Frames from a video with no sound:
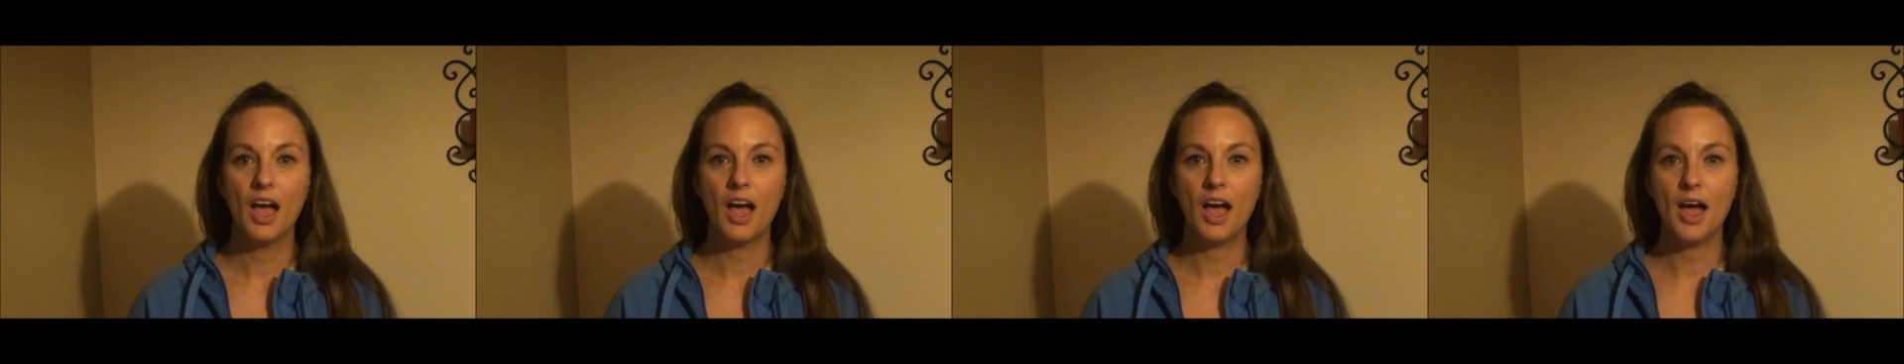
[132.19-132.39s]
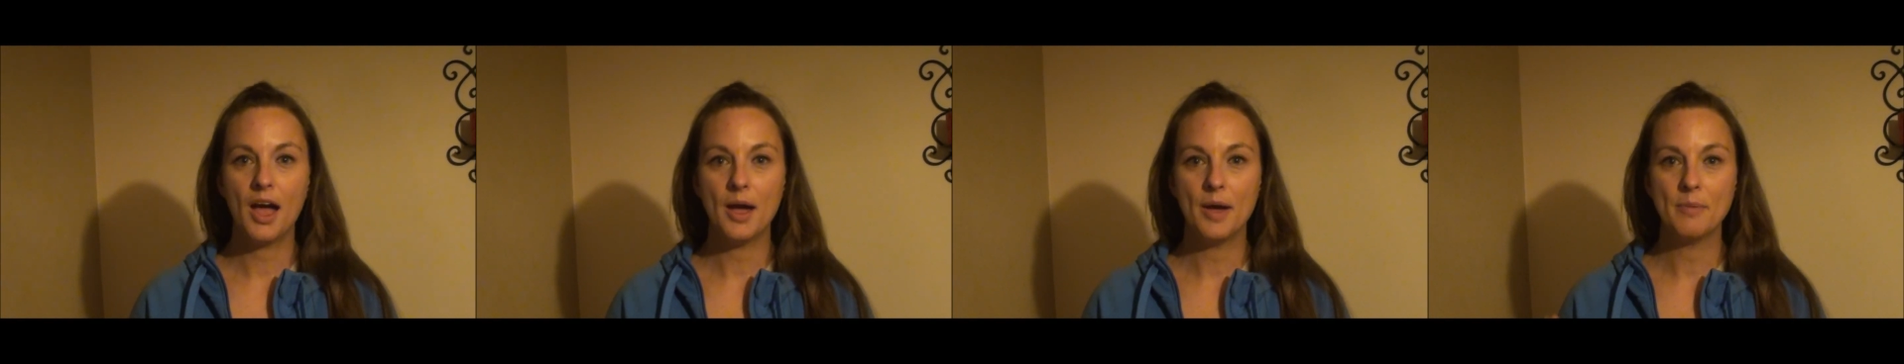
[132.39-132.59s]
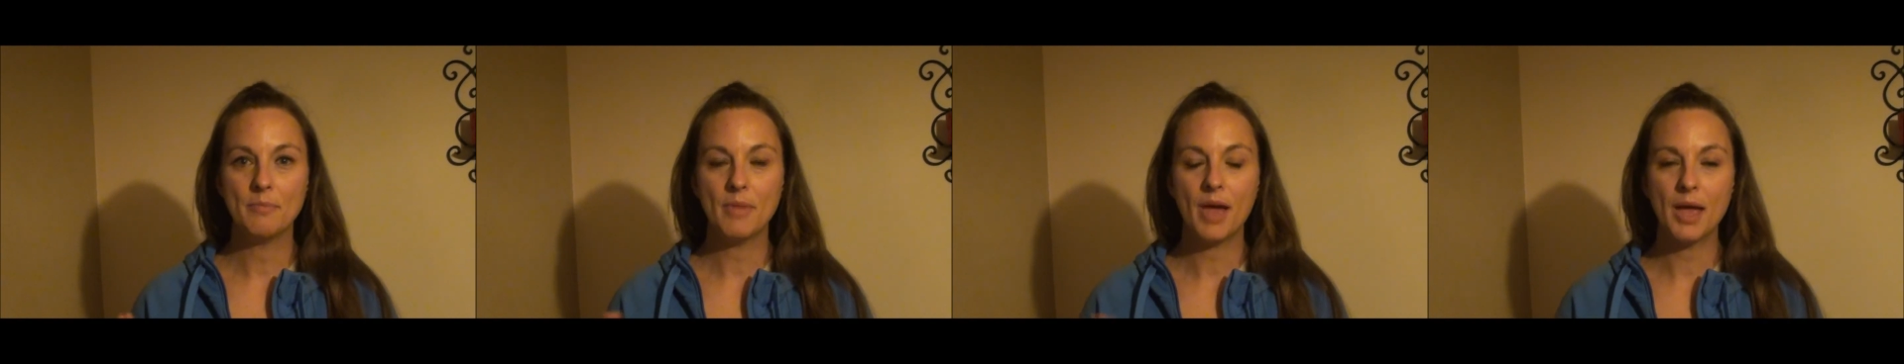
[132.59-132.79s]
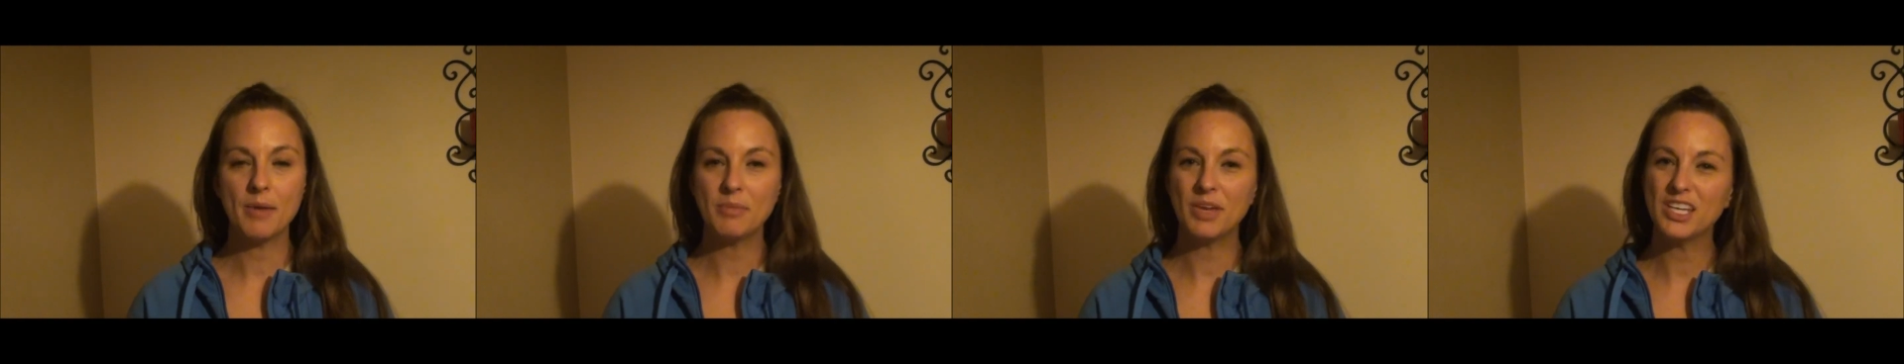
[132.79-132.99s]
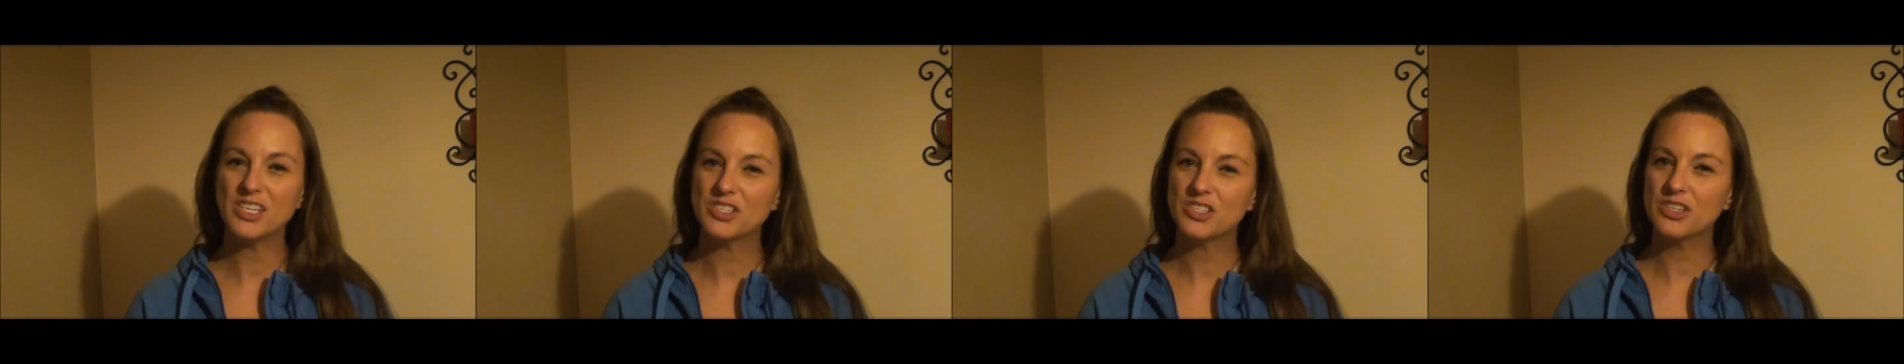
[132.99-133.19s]
Um, I
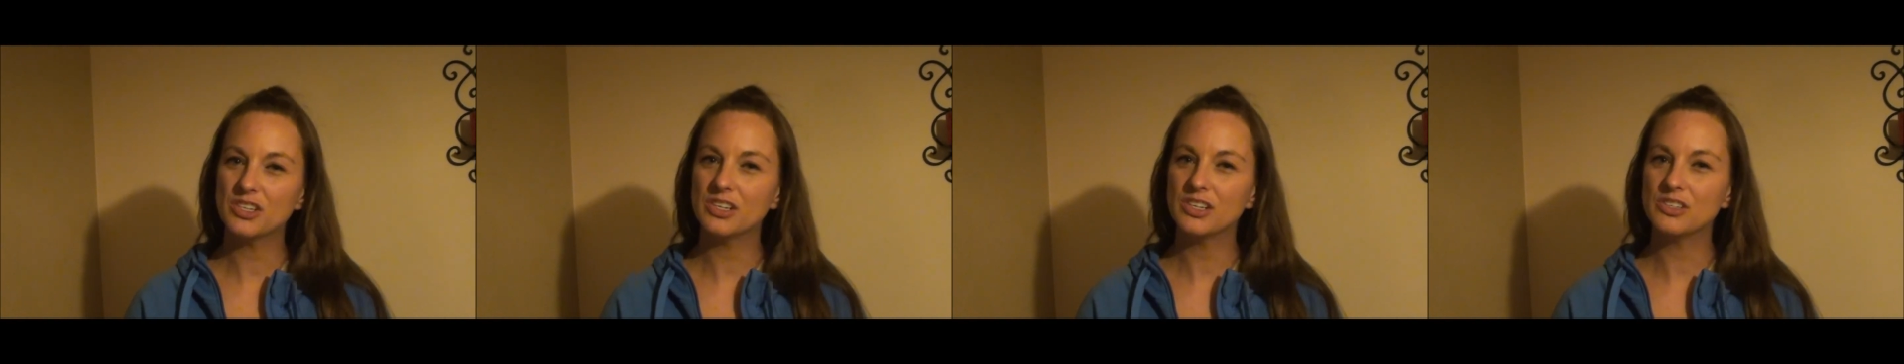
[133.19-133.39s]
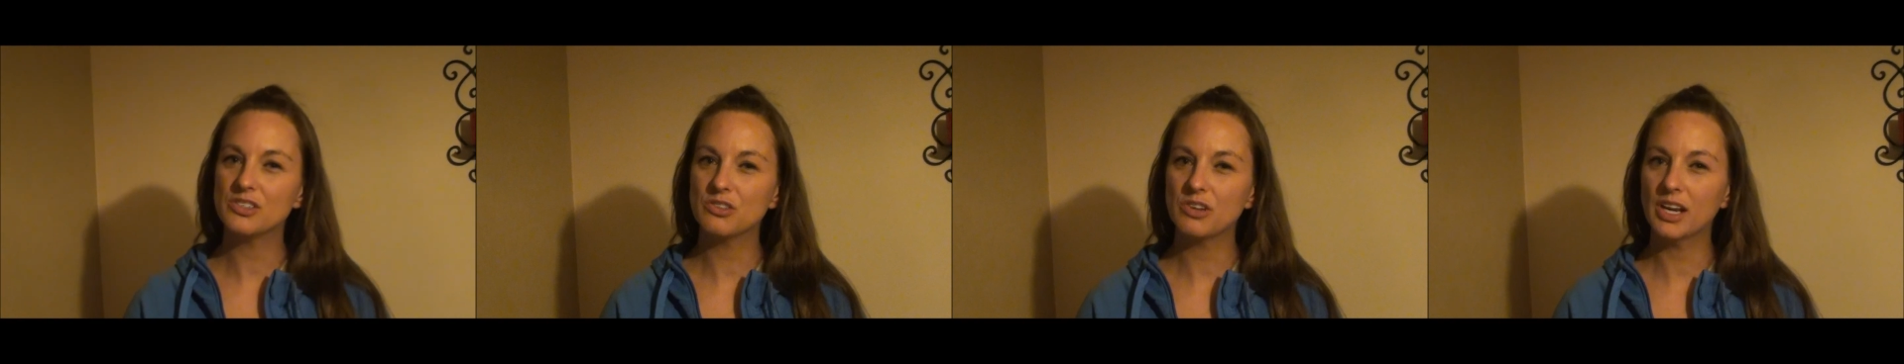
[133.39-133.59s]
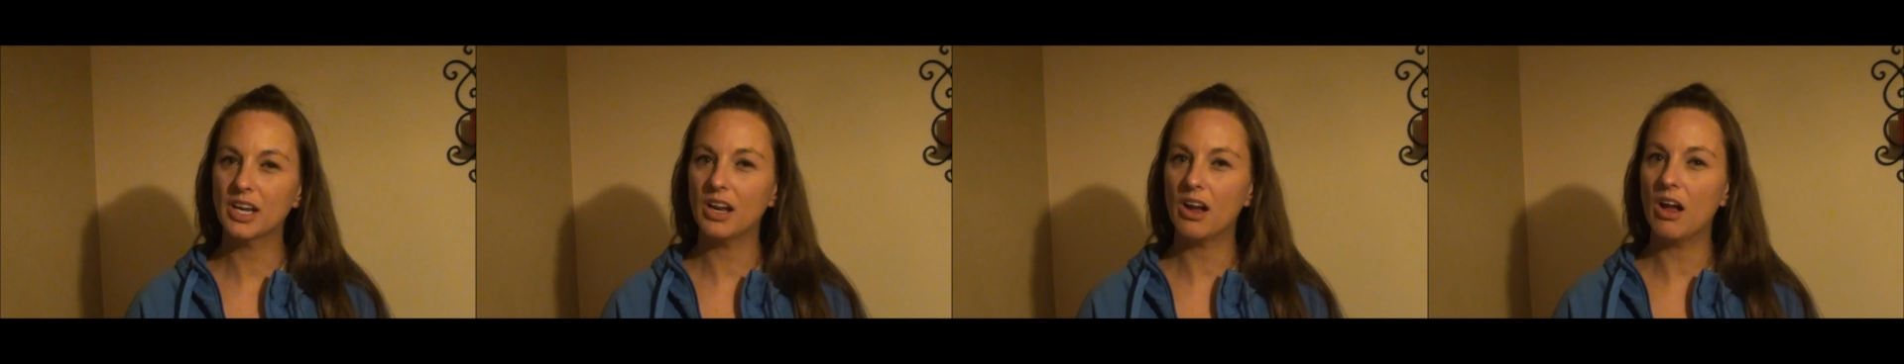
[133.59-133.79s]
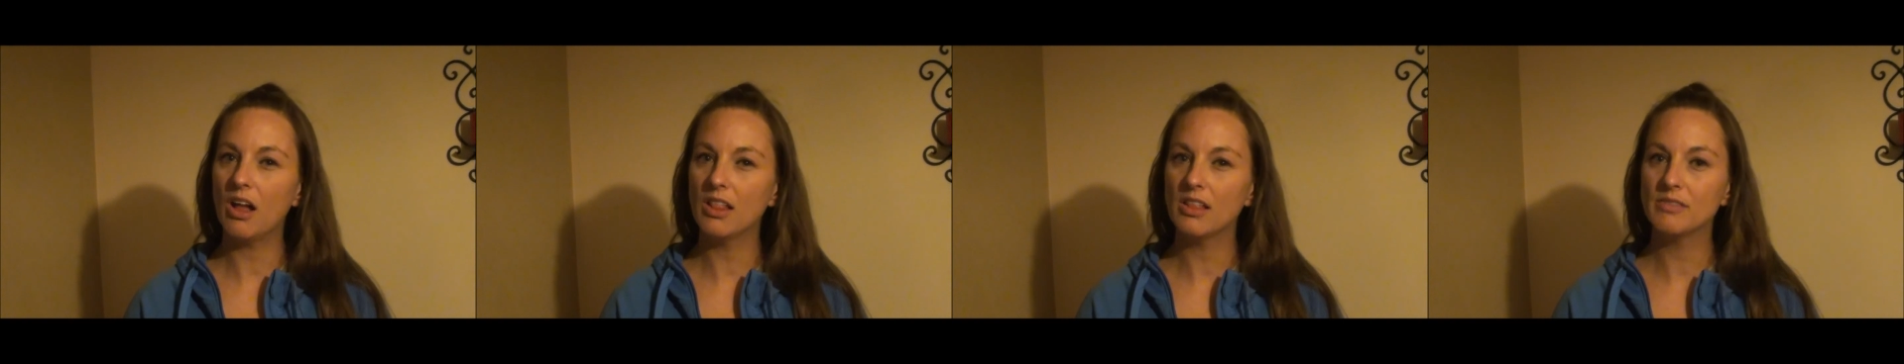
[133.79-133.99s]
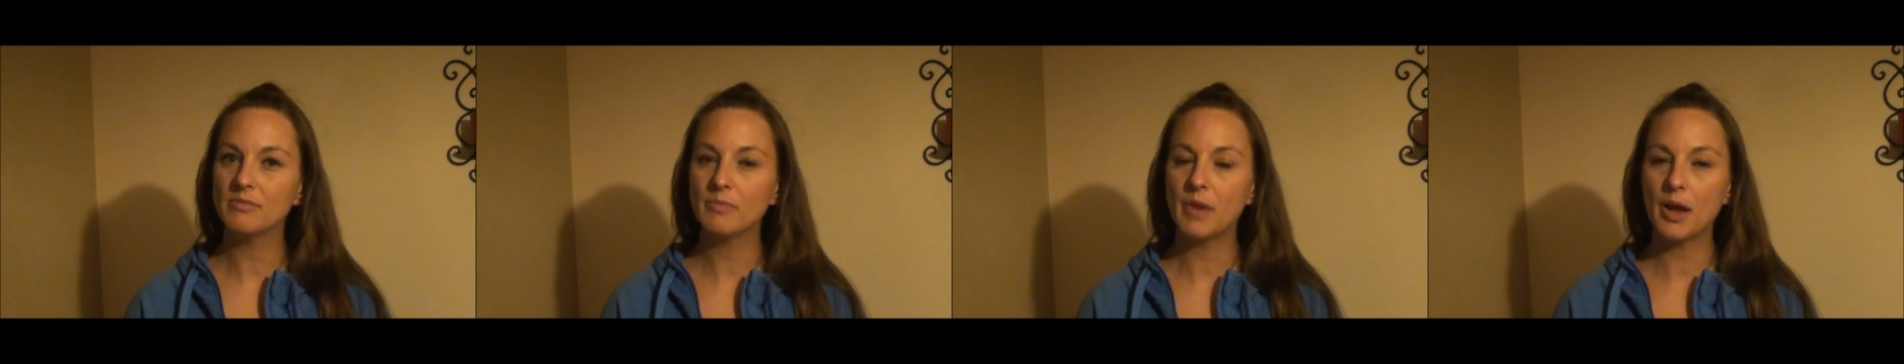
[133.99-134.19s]
made sure to drink
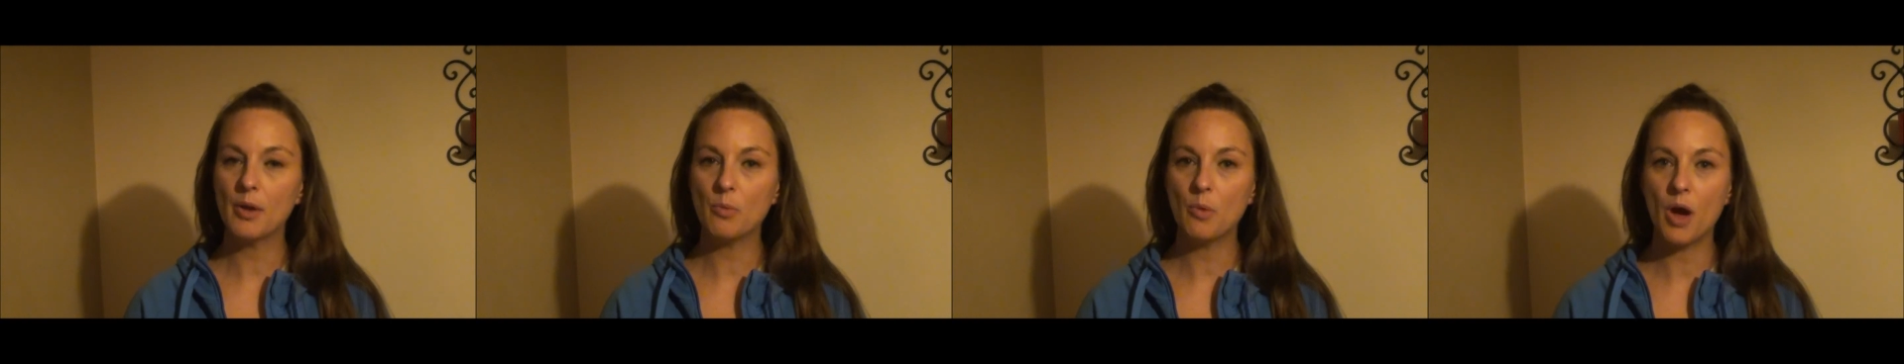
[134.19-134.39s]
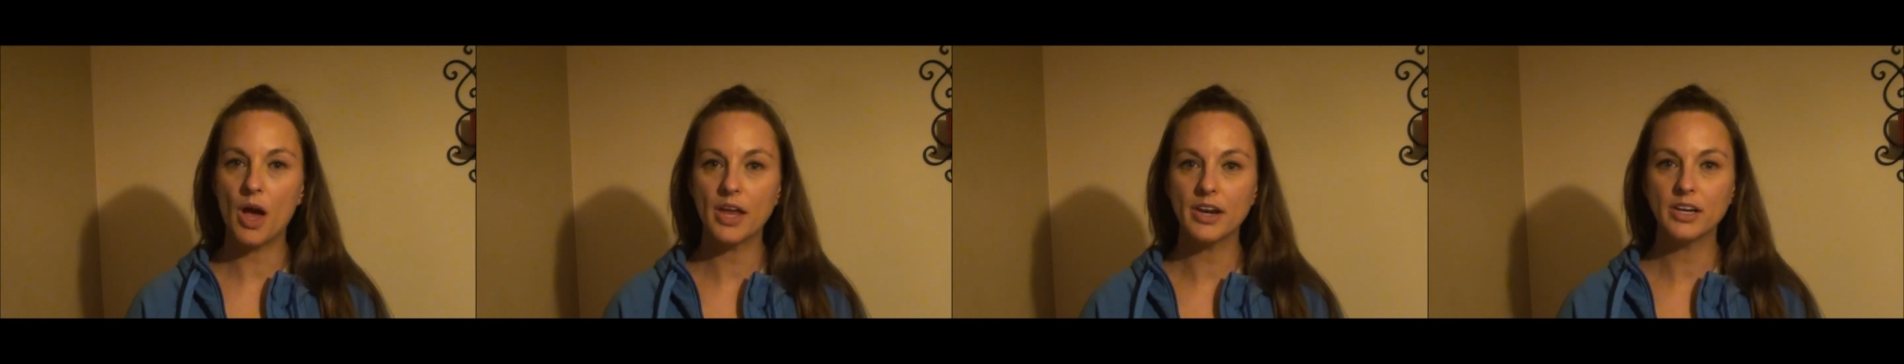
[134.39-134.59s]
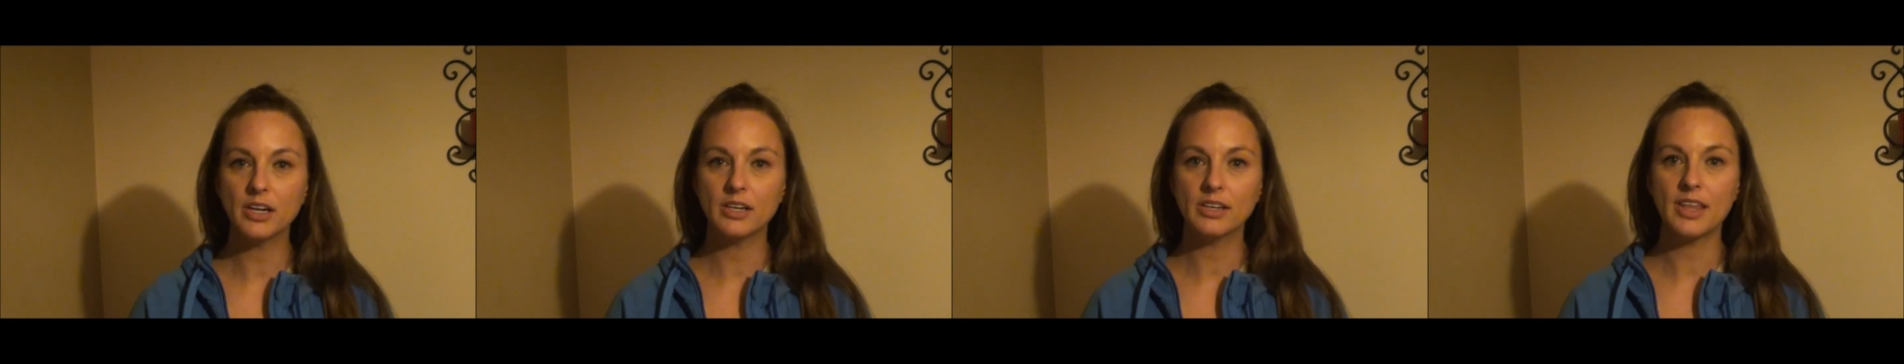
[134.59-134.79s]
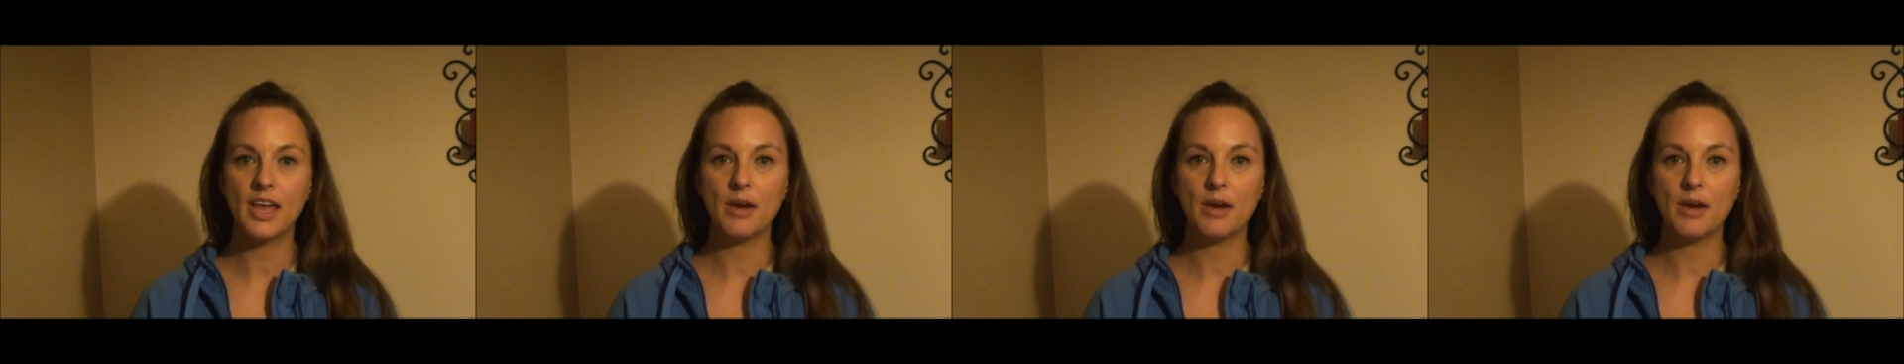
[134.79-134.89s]
all of my water.